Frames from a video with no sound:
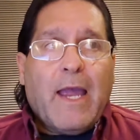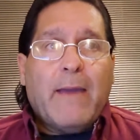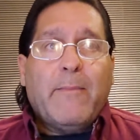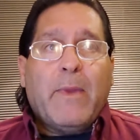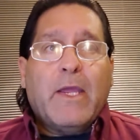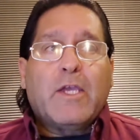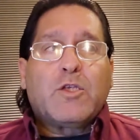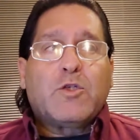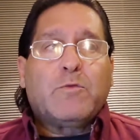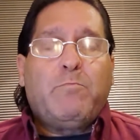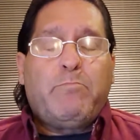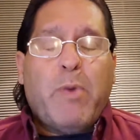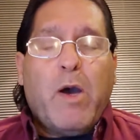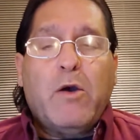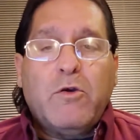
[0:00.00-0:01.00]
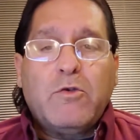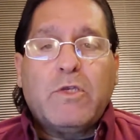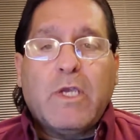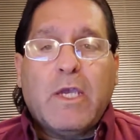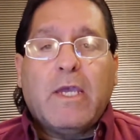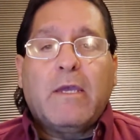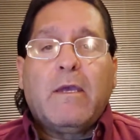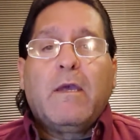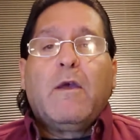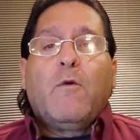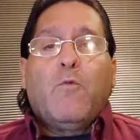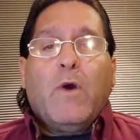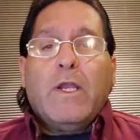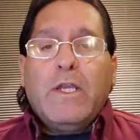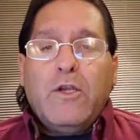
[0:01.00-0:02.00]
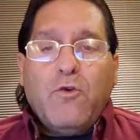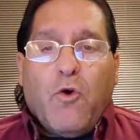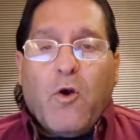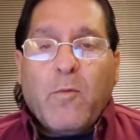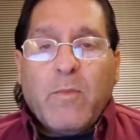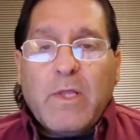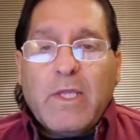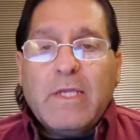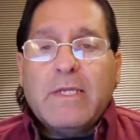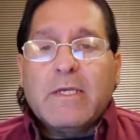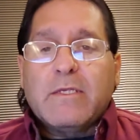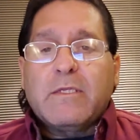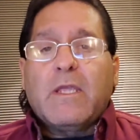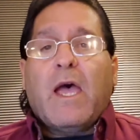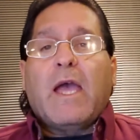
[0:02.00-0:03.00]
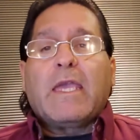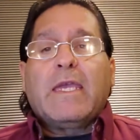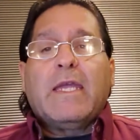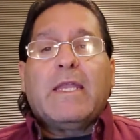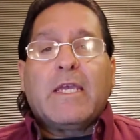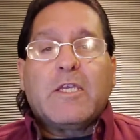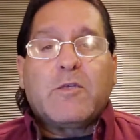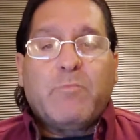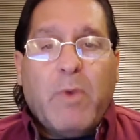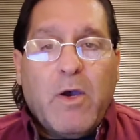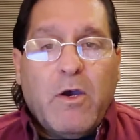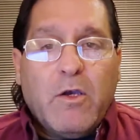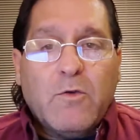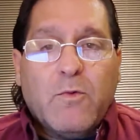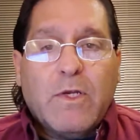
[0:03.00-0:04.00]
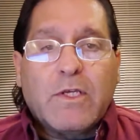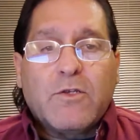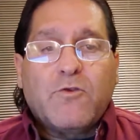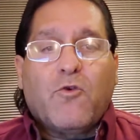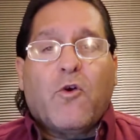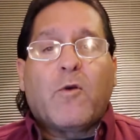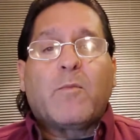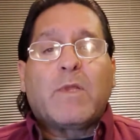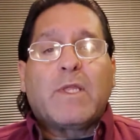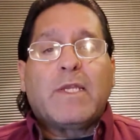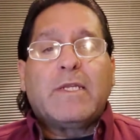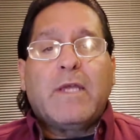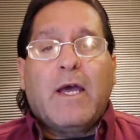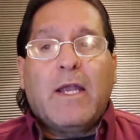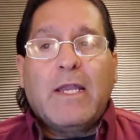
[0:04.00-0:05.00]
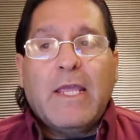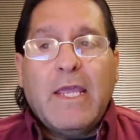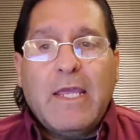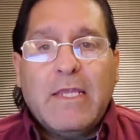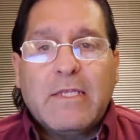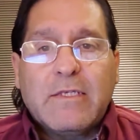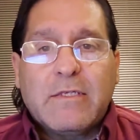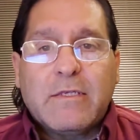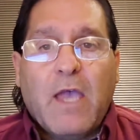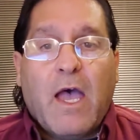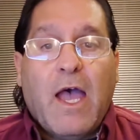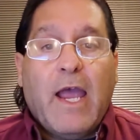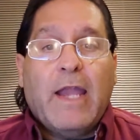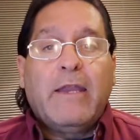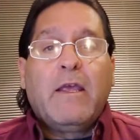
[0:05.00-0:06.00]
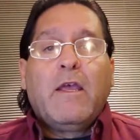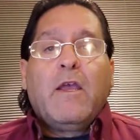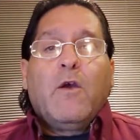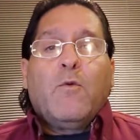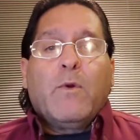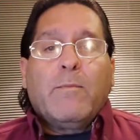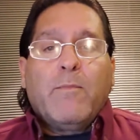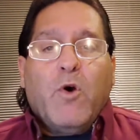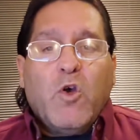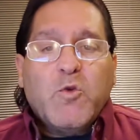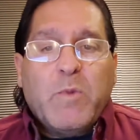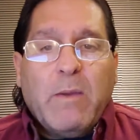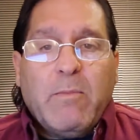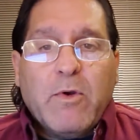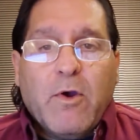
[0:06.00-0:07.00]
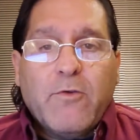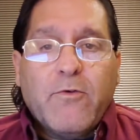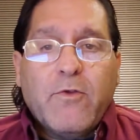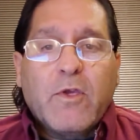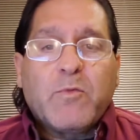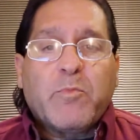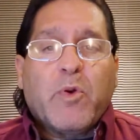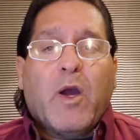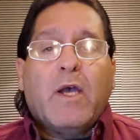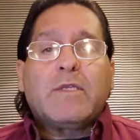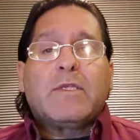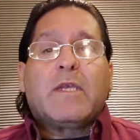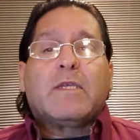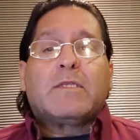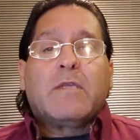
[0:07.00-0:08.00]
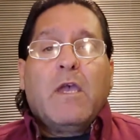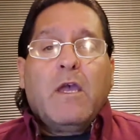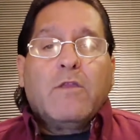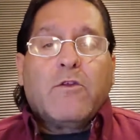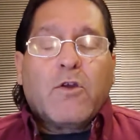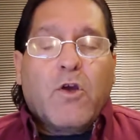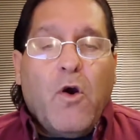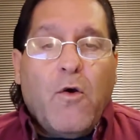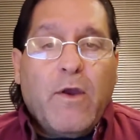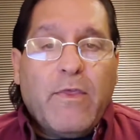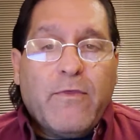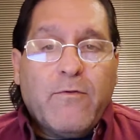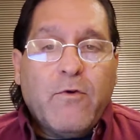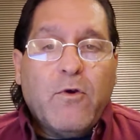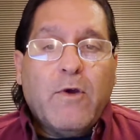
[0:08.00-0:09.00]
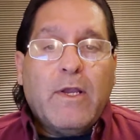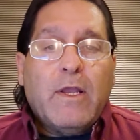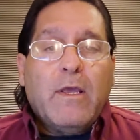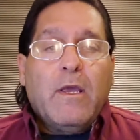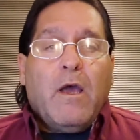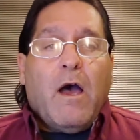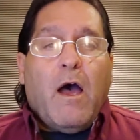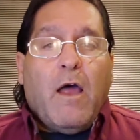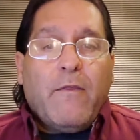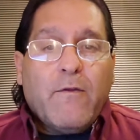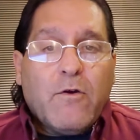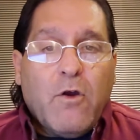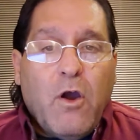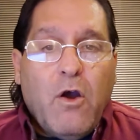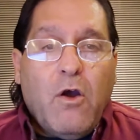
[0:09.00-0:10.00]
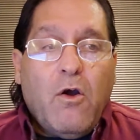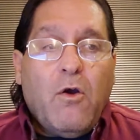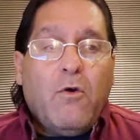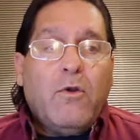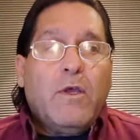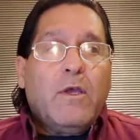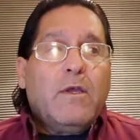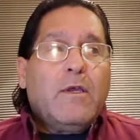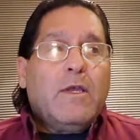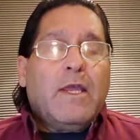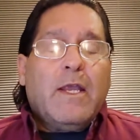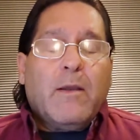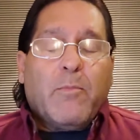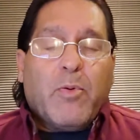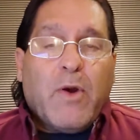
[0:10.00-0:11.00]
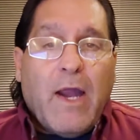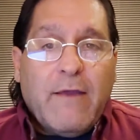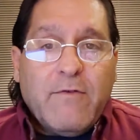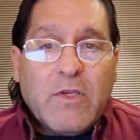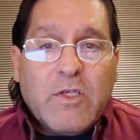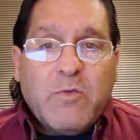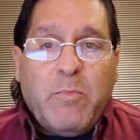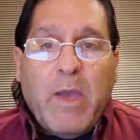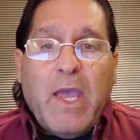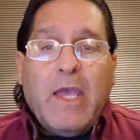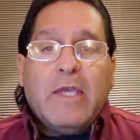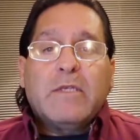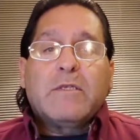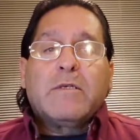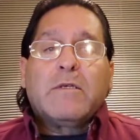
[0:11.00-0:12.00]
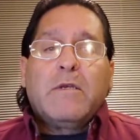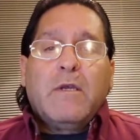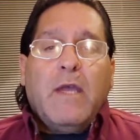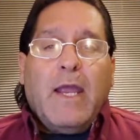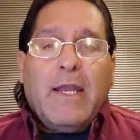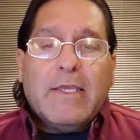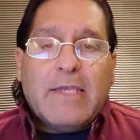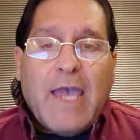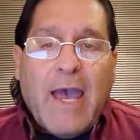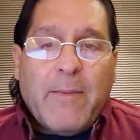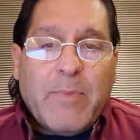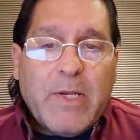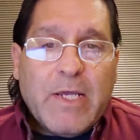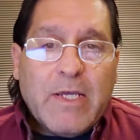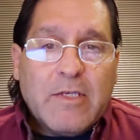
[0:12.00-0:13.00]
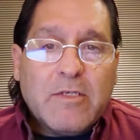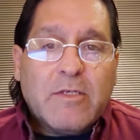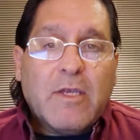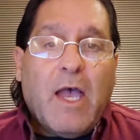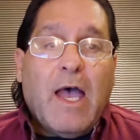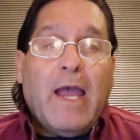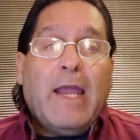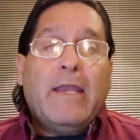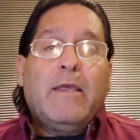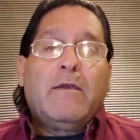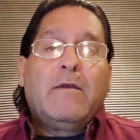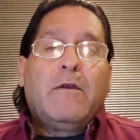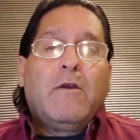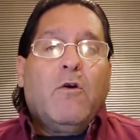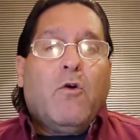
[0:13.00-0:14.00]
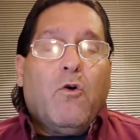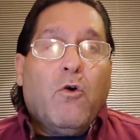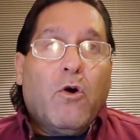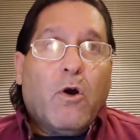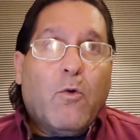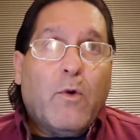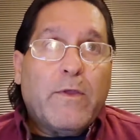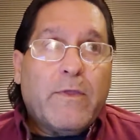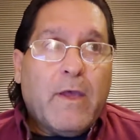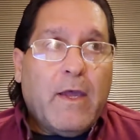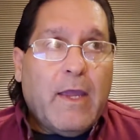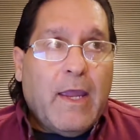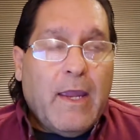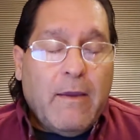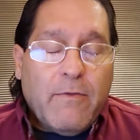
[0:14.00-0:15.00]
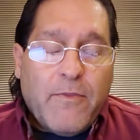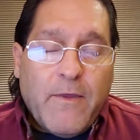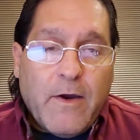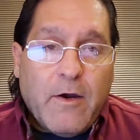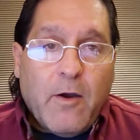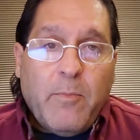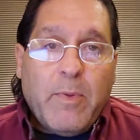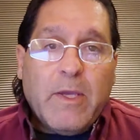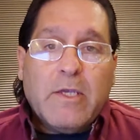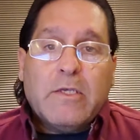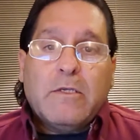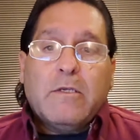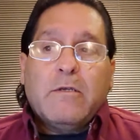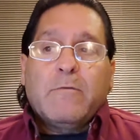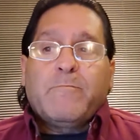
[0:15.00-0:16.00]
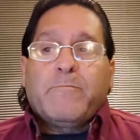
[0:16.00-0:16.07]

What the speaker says: I'm exposing what normally does not get exposed, what is normally done inside. When most people go through this process, they're going through it on their own in a private space, and it's happening inside or with a therapist.